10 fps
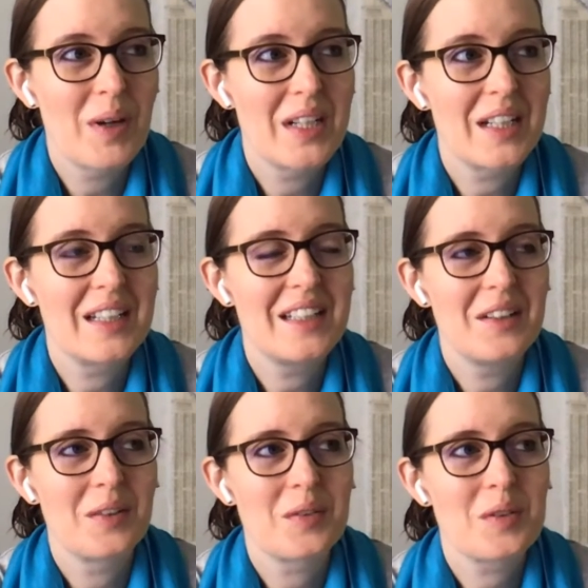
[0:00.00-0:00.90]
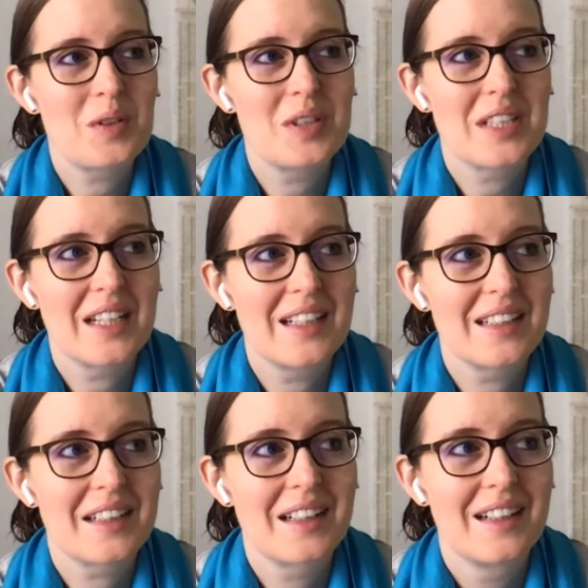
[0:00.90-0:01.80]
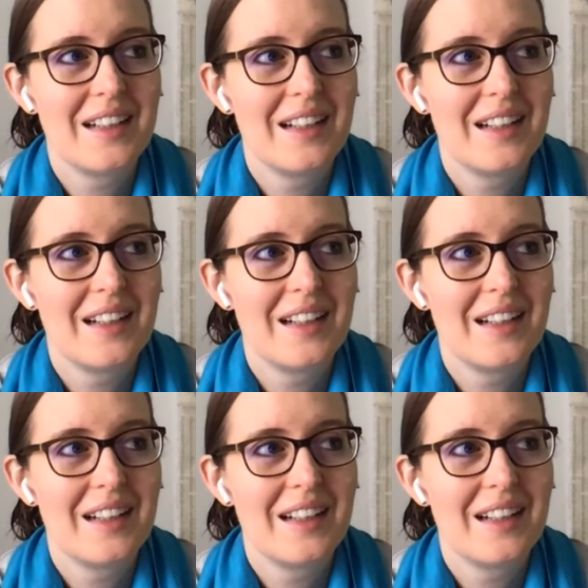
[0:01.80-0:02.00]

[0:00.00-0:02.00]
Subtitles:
But, to say like